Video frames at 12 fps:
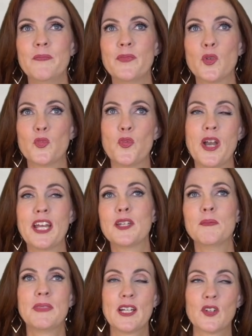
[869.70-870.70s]

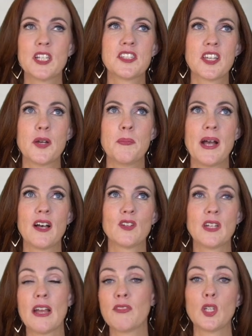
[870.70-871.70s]
random theories
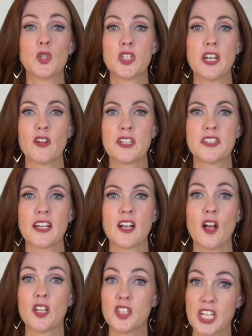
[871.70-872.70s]
about evolutionary
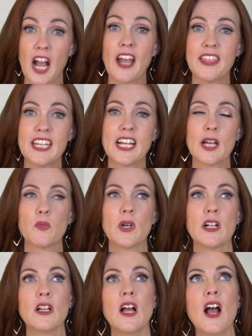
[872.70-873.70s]
psychology? I think I
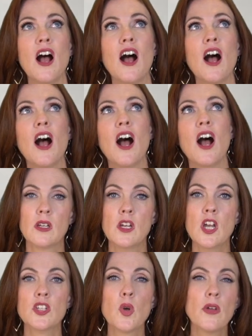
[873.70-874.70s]
will.
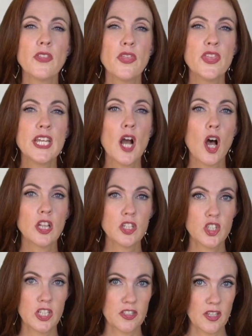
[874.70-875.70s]
So on the
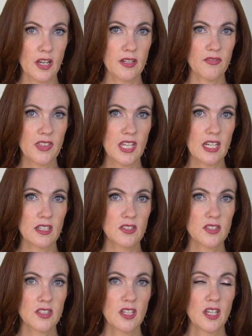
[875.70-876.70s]
theology side of
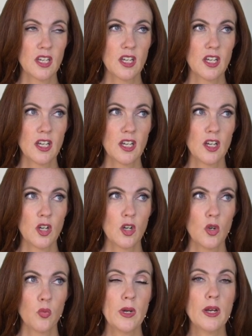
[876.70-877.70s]
things,
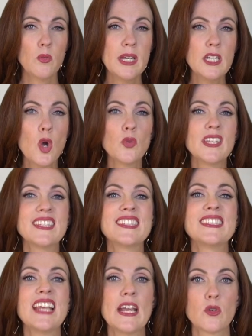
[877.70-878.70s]
we know the
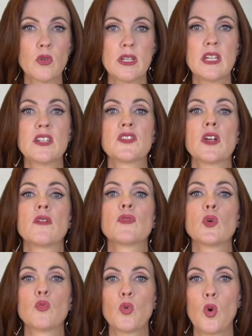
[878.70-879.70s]
sacredness of
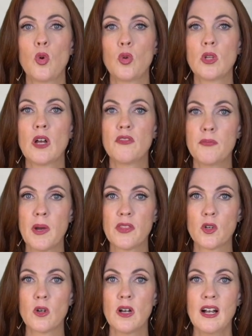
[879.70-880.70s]
the role of
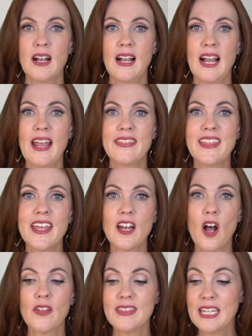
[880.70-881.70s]
mother. And then
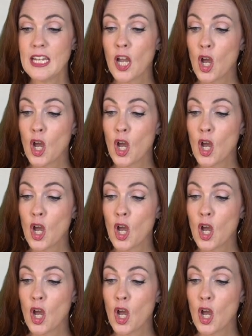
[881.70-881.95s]
on the